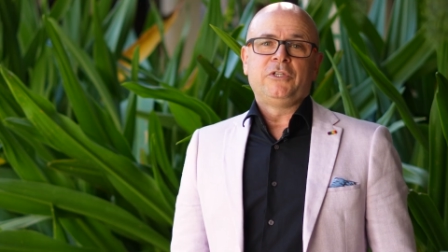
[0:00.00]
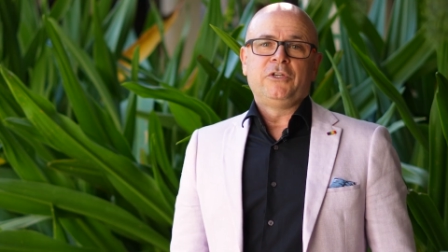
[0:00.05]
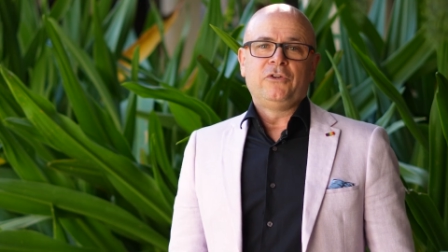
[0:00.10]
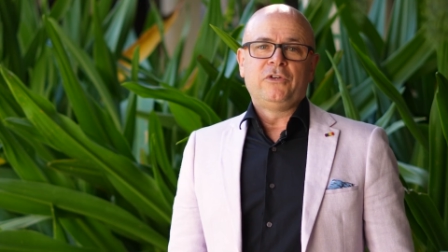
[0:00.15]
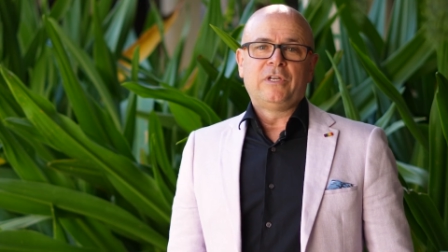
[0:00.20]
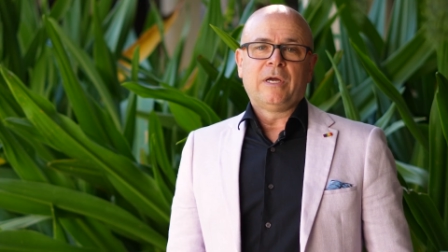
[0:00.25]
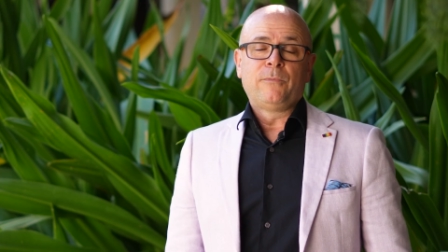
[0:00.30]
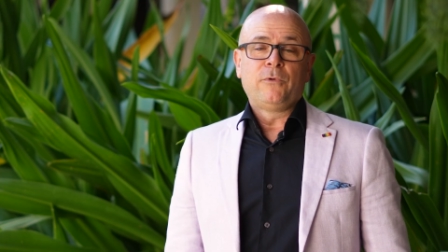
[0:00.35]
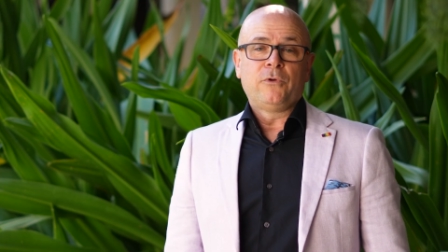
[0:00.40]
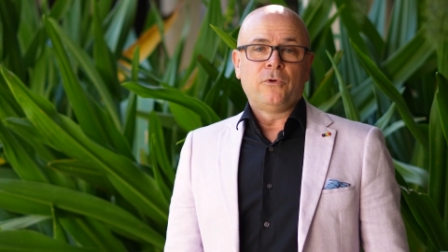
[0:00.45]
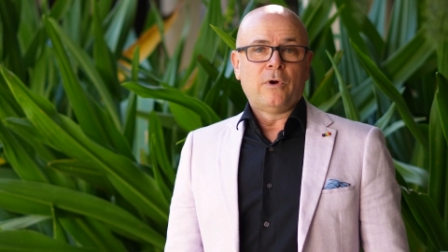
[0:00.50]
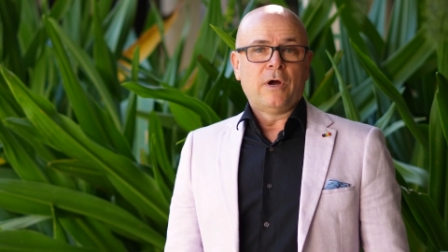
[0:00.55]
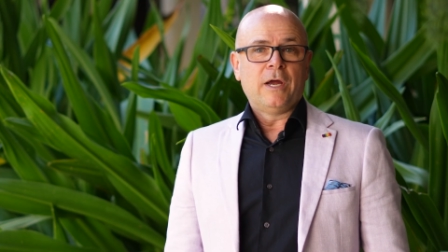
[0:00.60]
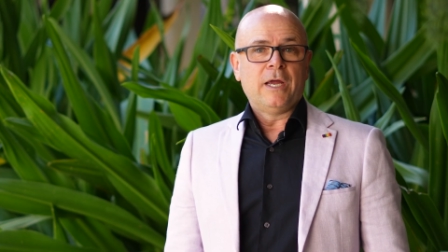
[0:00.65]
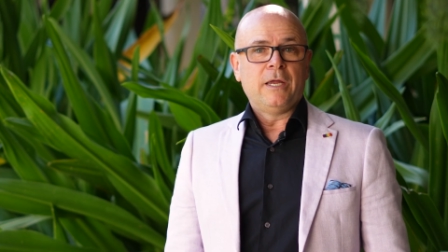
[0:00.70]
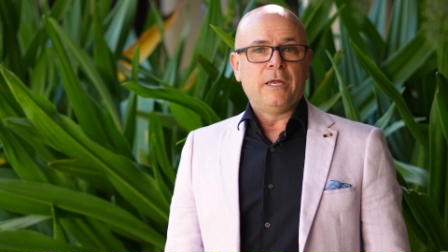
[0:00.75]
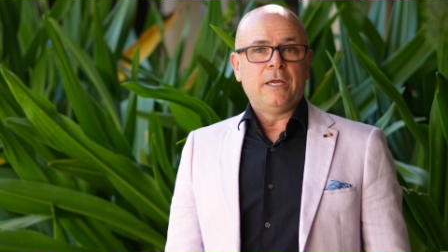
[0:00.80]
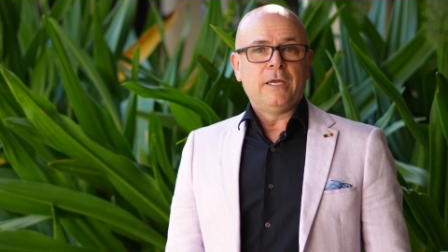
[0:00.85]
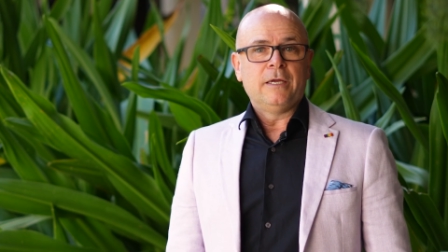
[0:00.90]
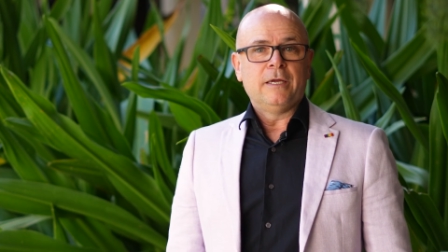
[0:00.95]
at U W
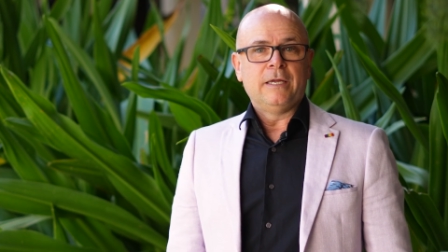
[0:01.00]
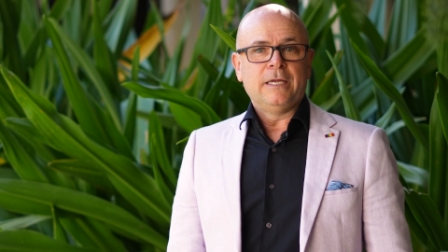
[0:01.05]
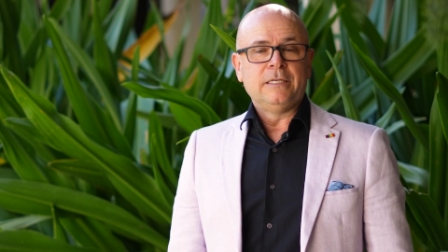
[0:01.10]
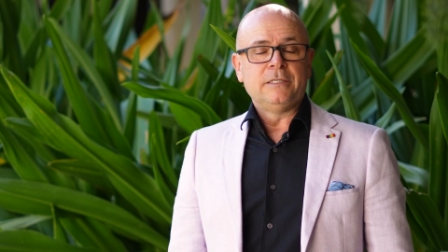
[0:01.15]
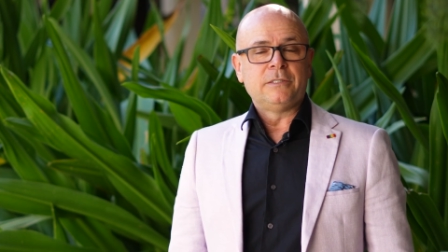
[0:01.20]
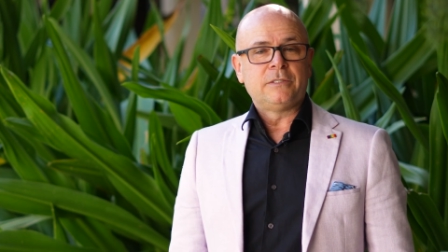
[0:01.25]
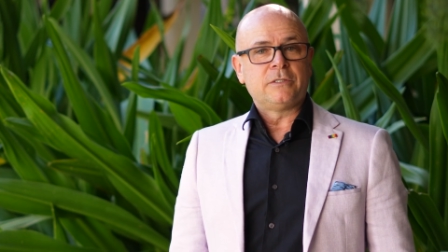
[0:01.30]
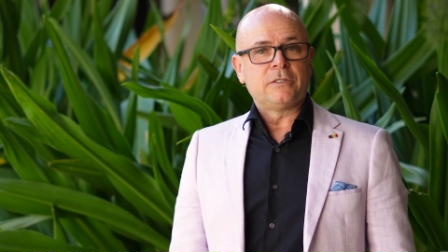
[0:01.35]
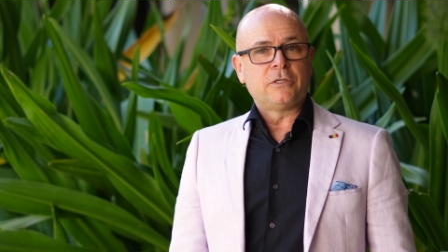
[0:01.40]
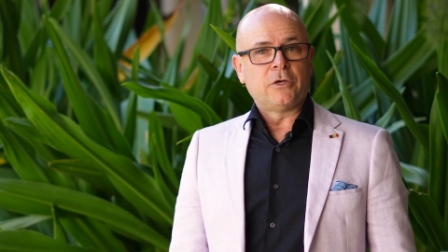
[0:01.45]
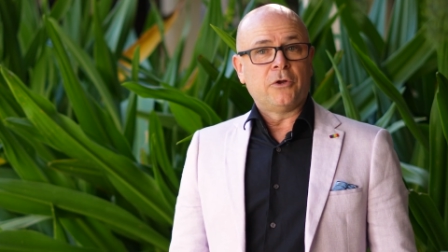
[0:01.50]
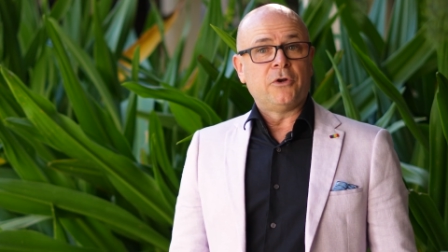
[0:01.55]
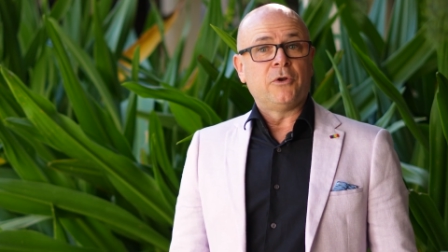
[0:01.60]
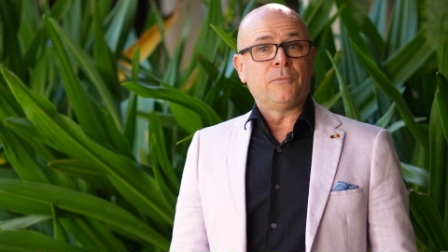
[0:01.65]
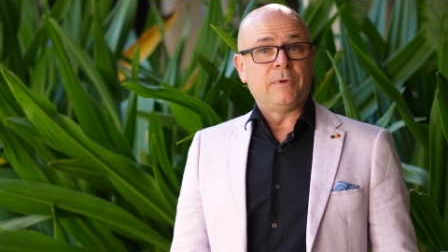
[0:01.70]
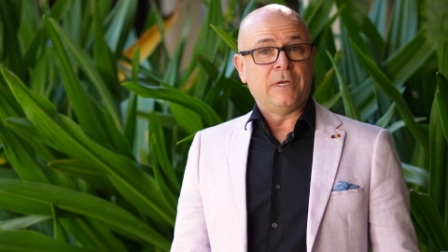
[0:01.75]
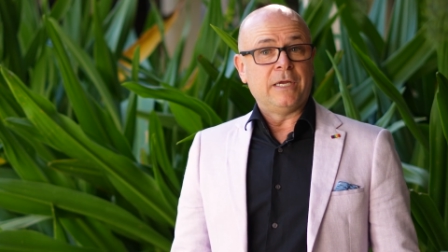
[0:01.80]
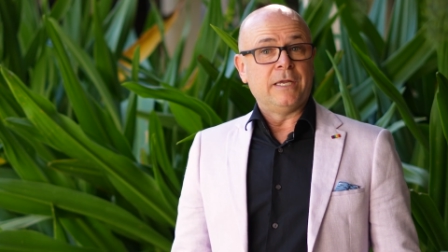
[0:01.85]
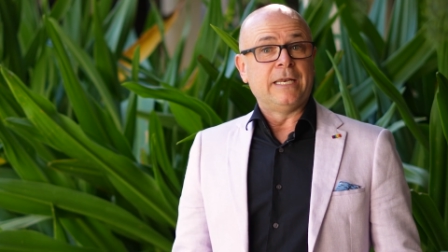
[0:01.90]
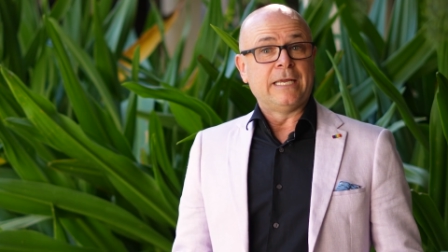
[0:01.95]
A is going to
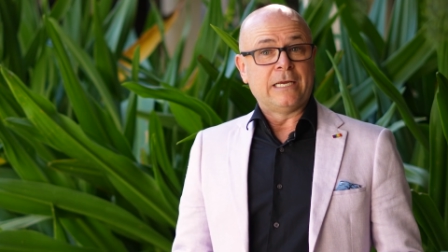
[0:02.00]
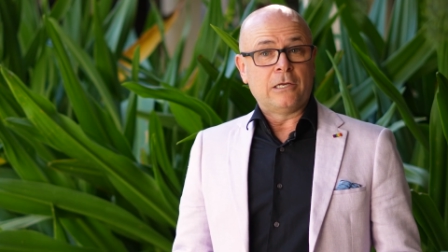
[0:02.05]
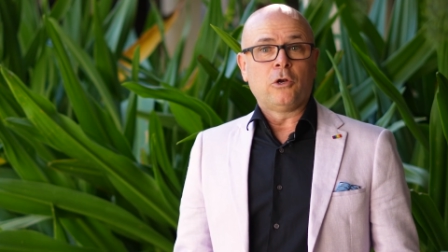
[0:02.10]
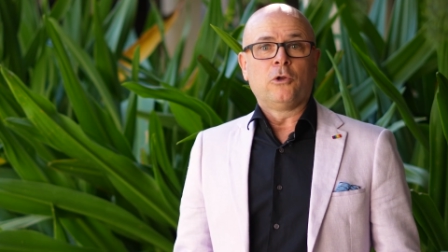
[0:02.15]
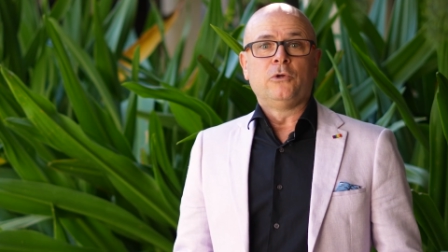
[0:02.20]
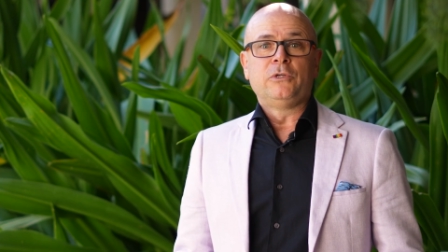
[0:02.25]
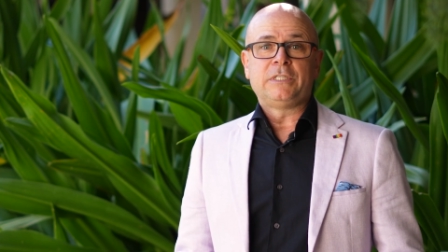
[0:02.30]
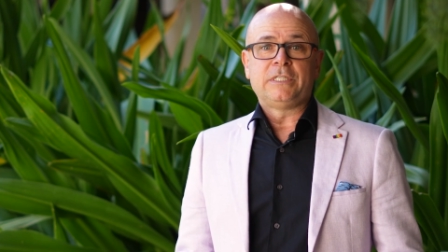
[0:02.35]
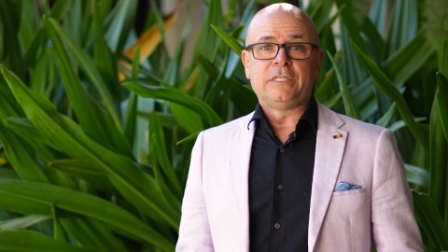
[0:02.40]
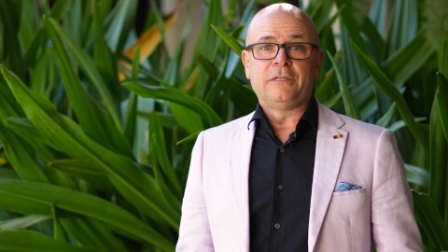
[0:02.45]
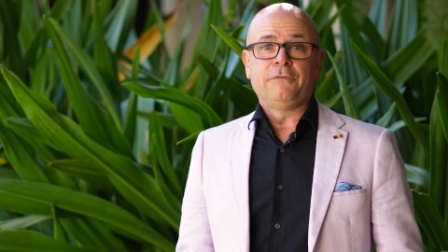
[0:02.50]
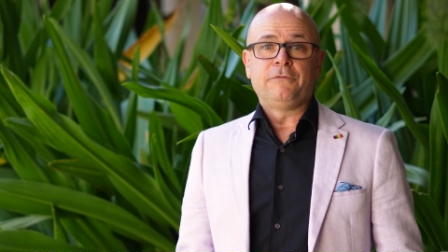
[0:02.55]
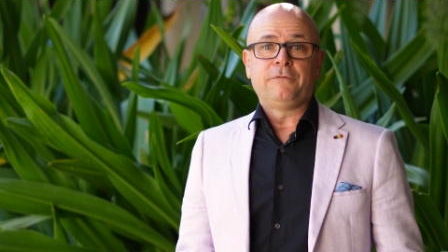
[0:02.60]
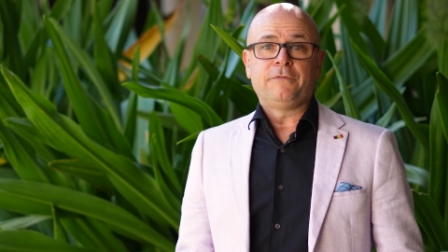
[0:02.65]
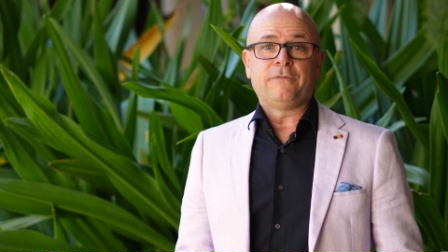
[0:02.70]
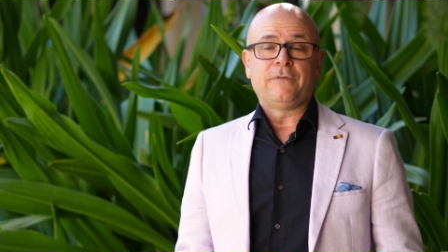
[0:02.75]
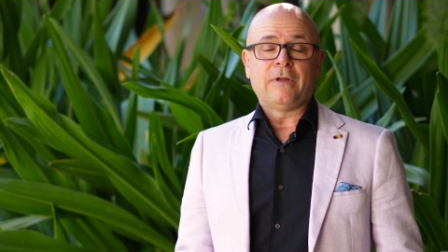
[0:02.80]
be an inclusive